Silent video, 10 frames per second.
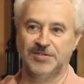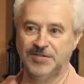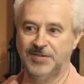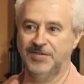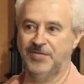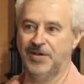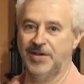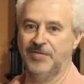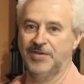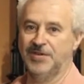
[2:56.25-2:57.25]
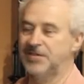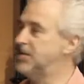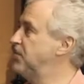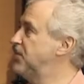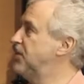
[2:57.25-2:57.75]
Uh, if you have uh,
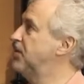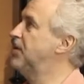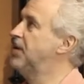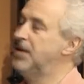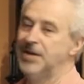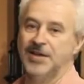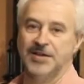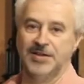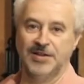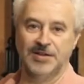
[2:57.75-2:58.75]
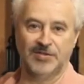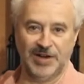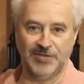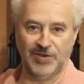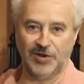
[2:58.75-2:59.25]
something, uh,
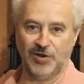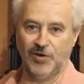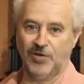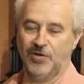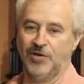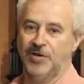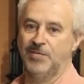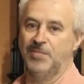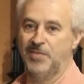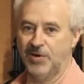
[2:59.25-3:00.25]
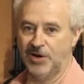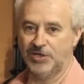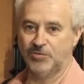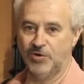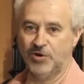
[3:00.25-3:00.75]
grandfather clock, uh,
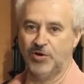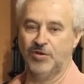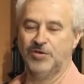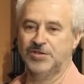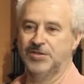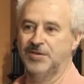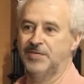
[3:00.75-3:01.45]
large wall clocks, uh,